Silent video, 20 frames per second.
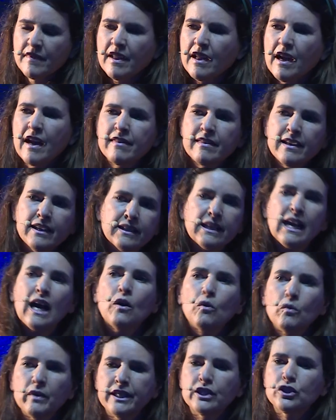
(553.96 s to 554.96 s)
I think now
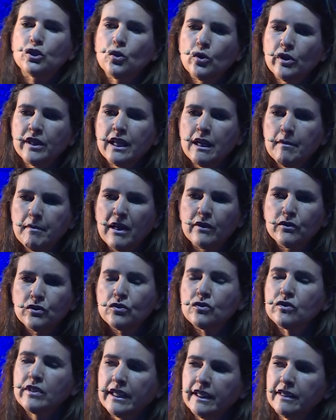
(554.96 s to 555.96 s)
we are talking about
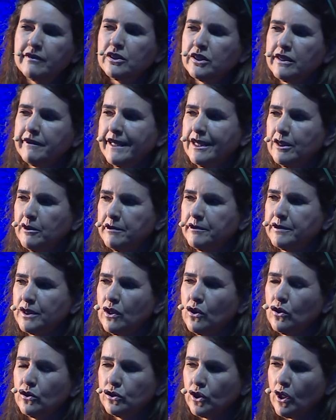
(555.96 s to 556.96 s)
Sustainable Development
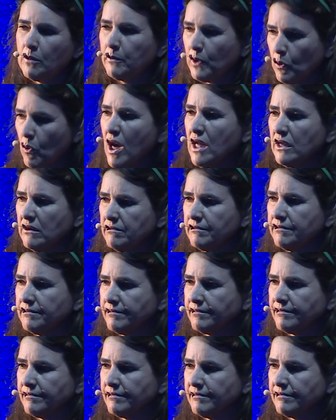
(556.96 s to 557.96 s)
Goal number 1,
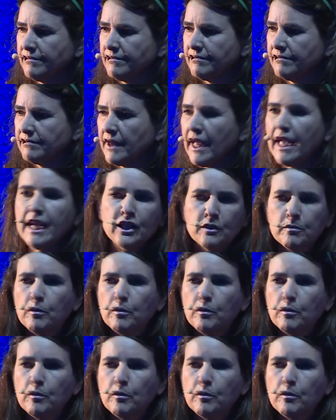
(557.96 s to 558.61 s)
end